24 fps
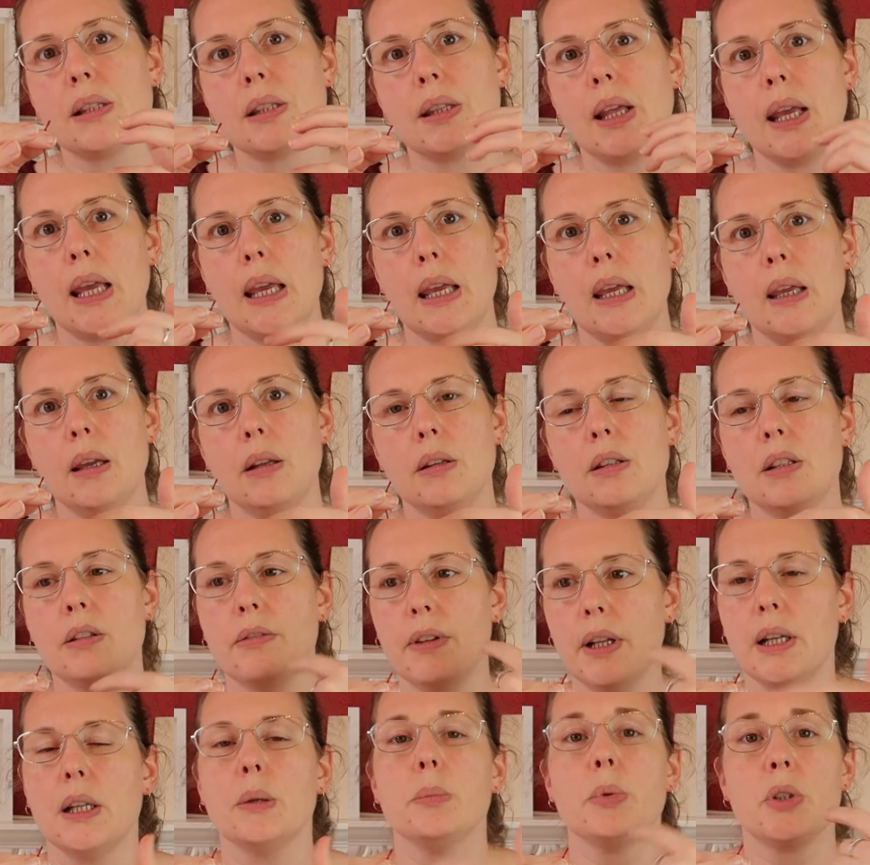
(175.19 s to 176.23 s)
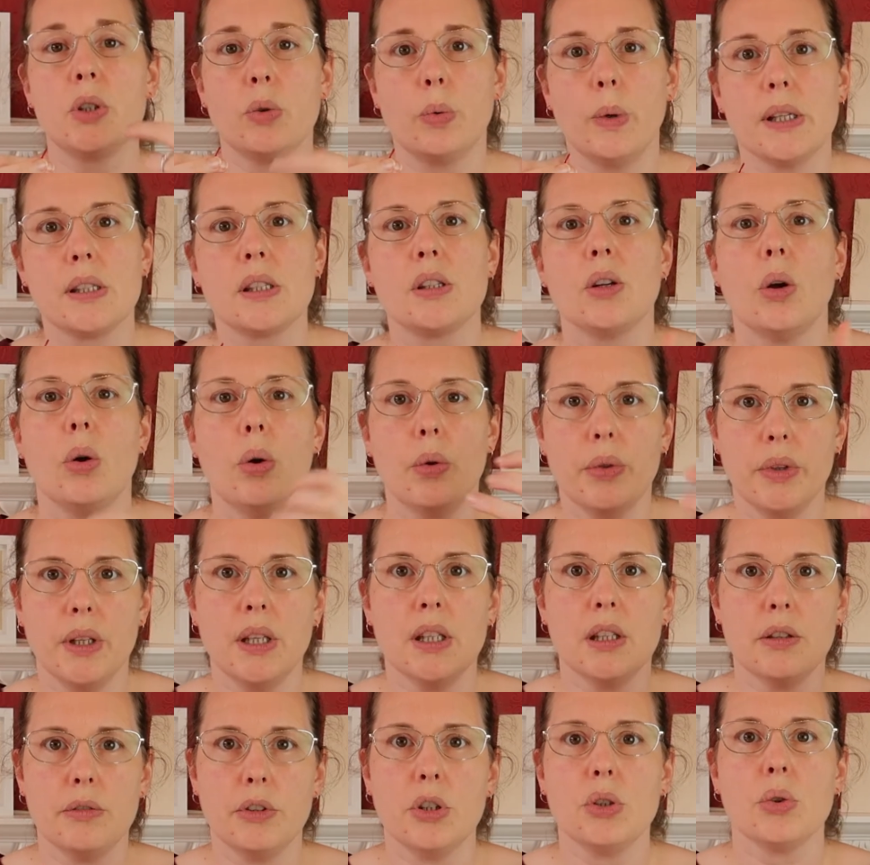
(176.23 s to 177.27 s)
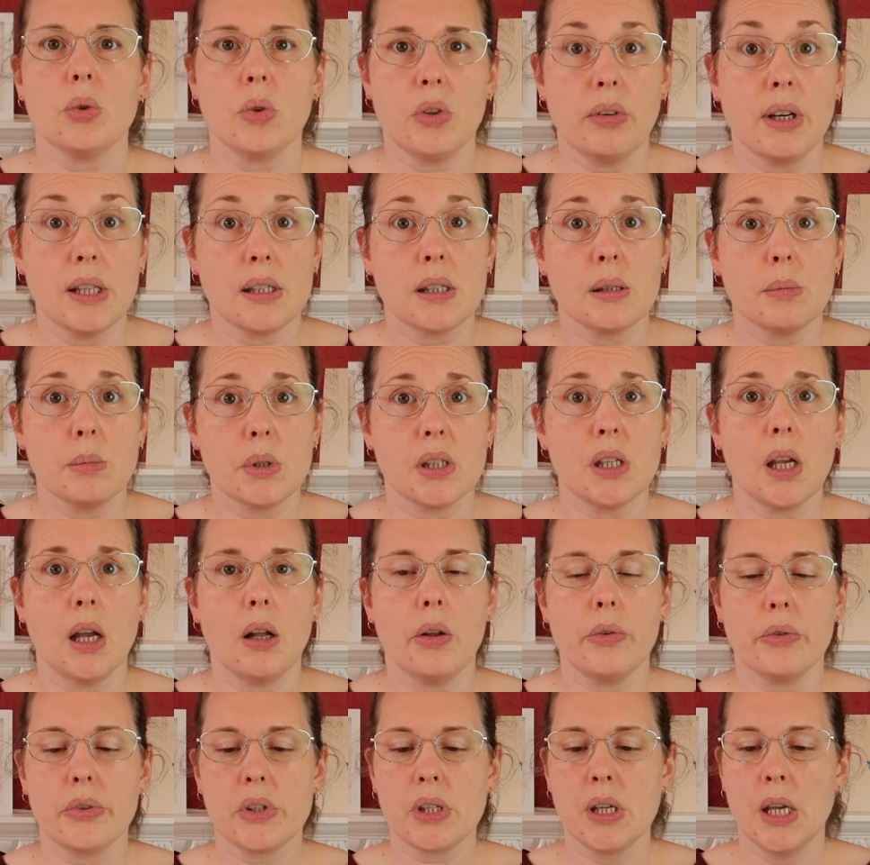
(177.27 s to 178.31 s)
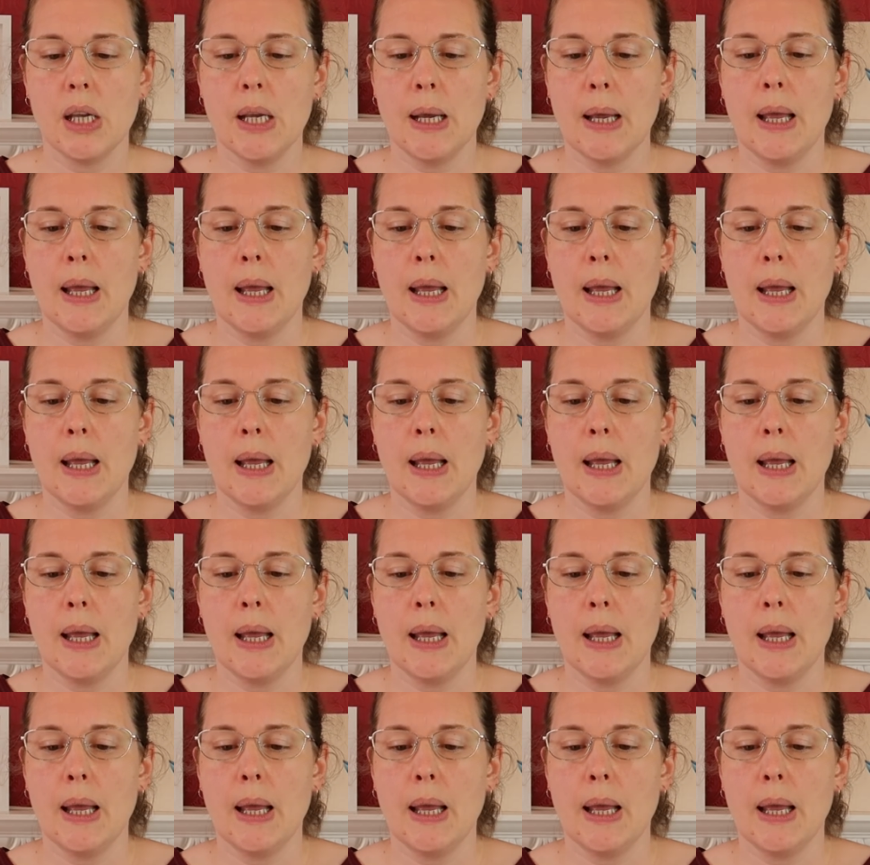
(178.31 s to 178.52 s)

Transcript: they develop twist on the individual threads themselves.